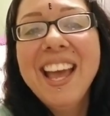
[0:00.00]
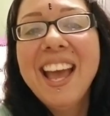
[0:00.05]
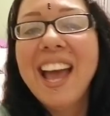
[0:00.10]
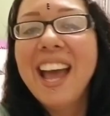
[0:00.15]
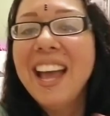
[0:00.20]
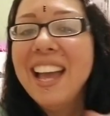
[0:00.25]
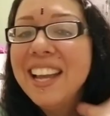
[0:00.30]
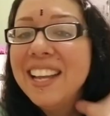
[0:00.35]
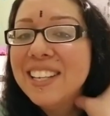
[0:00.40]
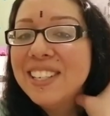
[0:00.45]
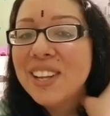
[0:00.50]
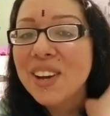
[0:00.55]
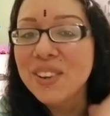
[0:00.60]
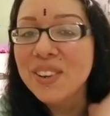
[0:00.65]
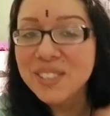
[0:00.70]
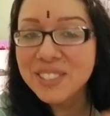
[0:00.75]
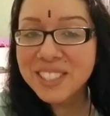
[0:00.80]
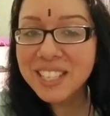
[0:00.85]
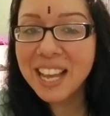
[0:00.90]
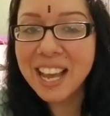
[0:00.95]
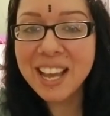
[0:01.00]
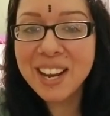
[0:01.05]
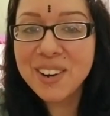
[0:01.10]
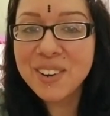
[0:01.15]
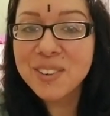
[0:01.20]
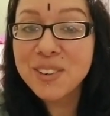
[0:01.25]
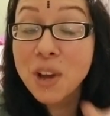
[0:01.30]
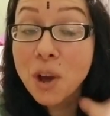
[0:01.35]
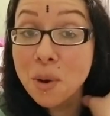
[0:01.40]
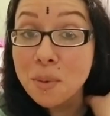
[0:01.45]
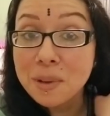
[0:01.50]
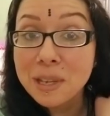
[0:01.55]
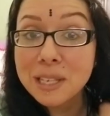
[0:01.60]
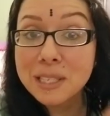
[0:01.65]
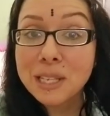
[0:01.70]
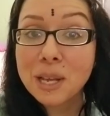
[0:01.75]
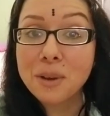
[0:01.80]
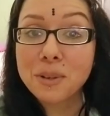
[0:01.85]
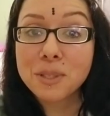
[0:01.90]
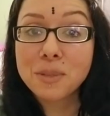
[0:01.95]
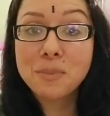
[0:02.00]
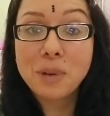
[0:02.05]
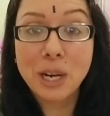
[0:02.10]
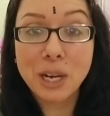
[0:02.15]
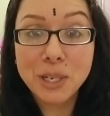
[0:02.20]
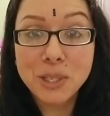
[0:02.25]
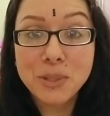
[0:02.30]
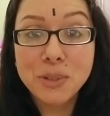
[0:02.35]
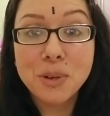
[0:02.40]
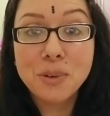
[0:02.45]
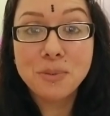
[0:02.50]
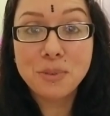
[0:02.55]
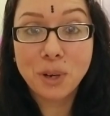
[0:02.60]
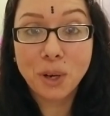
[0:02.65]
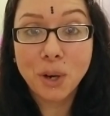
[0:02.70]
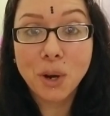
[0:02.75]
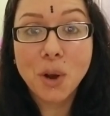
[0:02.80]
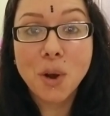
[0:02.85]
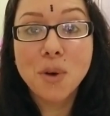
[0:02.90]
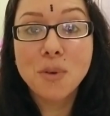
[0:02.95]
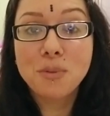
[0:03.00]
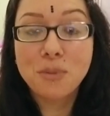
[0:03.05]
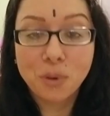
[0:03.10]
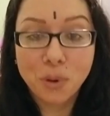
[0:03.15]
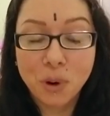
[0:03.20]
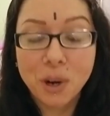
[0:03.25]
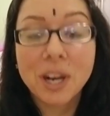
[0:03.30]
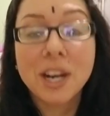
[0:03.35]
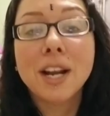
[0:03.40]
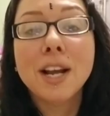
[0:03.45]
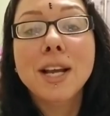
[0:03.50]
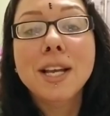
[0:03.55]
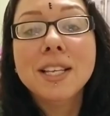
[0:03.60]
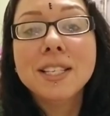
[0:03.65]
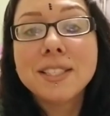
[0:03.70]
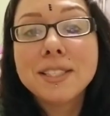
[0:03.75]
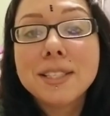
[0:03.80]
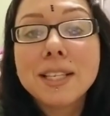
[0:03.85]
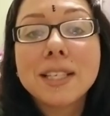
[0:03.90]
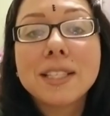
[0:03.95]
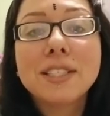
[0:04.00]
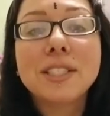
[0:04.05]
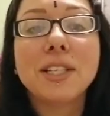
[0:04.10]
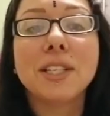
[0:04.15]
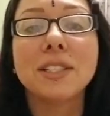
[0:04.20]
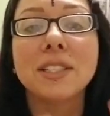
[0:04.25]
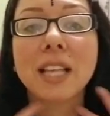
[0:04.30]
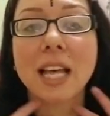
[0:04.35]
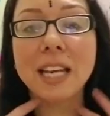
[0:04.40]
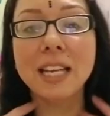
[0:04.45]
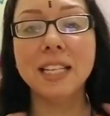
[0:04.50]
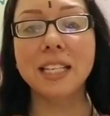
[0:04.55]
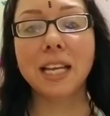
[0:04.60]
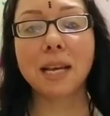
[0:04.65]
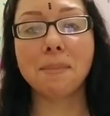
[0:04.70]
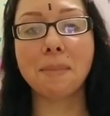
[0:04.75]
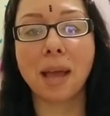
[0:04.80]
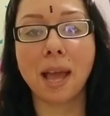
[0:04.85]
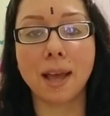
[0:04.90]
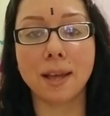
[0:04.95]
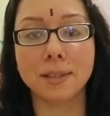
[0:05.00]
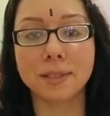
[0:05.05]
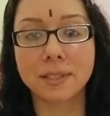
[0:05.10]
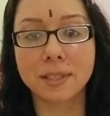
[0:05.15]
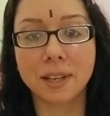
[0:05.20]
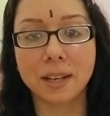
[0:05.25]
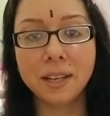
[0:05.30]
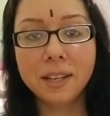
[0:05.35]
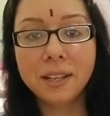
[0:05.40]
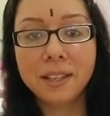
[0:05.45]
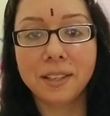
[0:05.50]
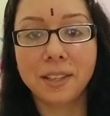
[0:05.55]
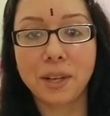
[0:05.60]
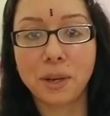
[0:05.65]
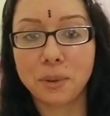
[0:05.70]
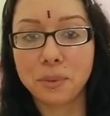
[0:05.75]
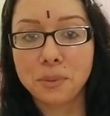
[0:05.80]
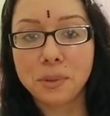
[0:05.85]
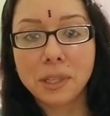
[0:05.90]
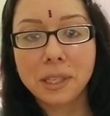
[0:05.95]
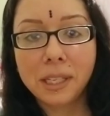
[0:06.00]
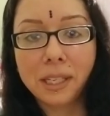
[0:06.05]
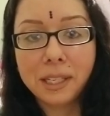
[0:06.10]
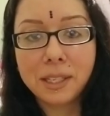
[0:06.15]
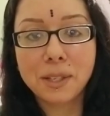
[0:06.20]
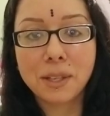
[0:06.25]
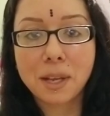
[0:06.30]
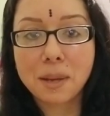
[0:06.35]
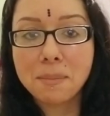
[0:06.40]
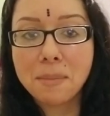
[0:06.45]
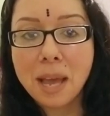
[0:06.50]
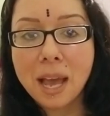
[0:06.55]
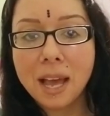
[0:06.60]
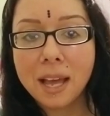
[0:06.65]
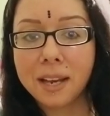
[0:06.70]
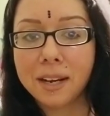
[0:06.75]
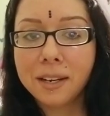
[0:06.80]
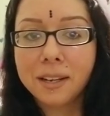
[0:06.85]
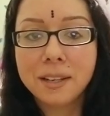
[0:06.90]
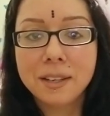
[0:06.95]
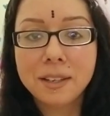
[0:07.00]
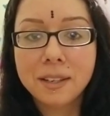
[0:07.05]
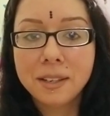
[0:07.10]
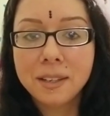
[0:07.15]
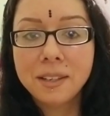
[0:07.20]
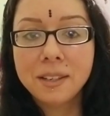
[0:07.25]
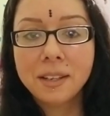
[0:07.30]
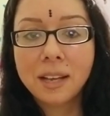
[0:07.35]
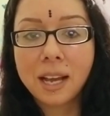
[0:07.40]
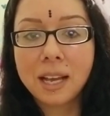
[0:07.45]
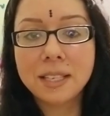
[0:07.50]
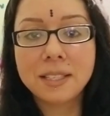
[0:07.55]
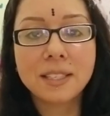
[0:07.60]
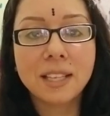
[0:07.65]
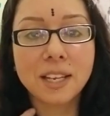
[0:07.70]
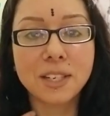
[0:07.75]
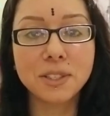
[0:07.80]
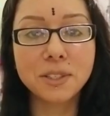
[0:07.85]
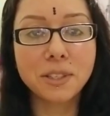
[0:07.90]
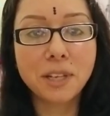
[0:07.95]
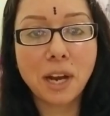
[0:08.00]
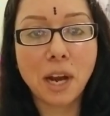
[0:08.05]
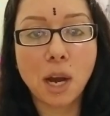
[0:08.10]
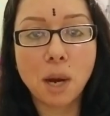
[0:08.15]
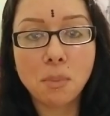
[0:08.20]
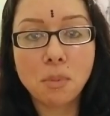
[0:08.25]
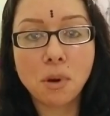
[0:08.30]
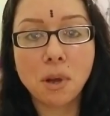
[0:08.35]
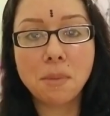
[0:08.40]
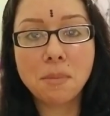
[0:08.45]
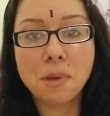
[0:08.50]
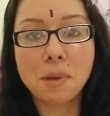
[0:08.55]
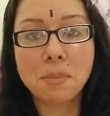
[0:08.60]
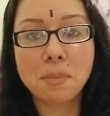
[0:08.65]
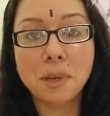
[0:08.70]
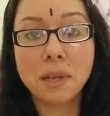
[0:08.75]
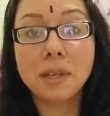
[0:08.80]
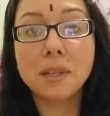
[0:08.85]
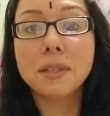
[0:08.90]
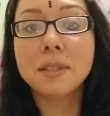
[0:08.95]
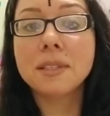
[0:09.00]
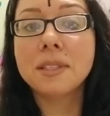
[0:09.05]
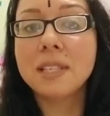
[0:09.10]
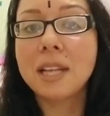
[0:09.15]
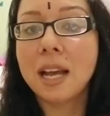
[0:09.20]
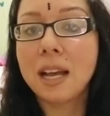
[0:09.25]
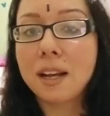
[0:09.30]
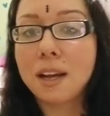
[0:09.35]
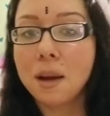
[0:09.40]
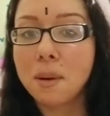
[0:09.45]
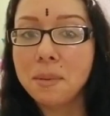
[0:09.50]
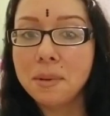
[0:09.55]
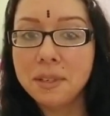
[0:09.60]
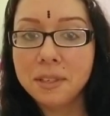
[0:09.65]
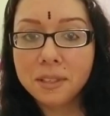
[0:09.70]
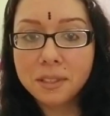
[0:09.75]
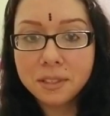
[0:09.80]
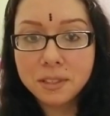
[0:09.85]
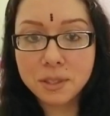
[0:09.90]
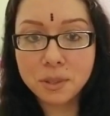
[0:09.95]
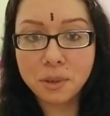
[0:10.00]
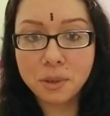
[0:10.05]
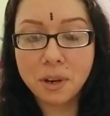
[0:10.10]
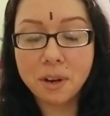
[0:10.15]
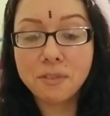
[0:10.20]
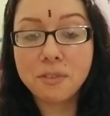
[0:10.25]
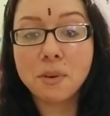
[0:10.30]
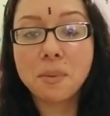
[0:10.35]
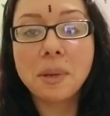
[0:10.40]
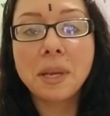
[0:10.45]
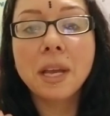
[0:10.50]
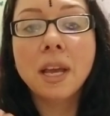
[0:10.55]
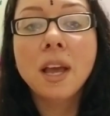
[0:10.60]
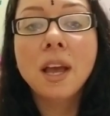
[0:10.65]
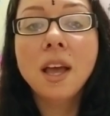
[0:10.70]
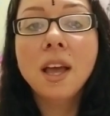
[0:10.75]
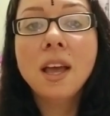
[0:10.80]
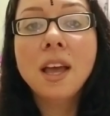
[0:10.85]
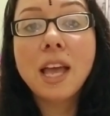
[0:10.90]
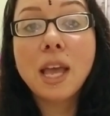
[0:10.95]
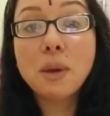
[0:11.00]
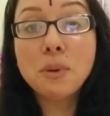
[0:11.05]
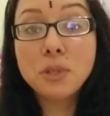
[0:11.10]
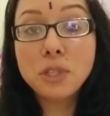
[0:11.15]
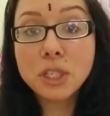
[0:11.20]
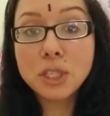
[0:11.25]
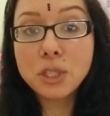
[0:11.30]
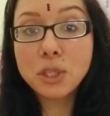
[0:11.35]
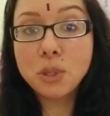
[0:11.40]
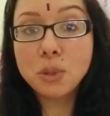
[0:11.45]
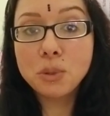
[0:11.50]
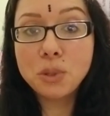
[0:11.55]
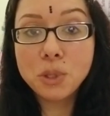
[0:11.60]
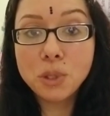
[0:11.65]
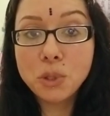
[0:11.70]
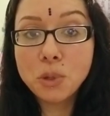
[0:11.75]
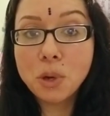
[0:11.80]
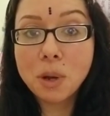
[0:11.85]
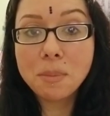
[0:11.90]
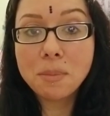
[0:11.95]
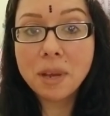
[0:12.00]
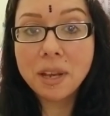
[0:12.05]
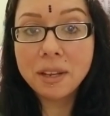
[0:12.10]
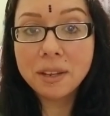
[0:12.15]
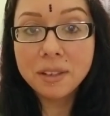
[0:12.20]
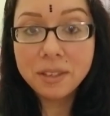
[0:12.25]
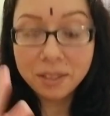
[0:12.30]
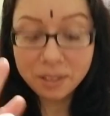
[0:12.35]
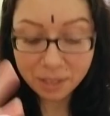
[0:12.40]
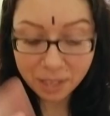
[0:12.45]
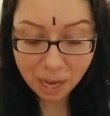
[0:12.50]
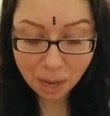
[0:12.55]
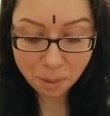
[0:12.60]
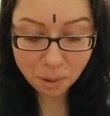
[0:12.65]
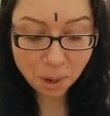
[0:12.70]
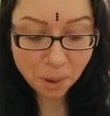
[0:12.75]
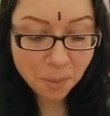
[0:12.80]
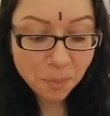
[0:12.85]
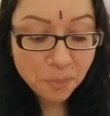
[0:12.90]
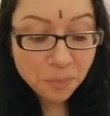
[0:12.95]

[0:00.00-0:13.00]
And don't say I don't know, because I was married to a Virgo for 6 years. I need to get my ends cut. They're really looking bad. I scheduled a hair appointment, but it's not coming soon enough for me. It was just 222 on my camera.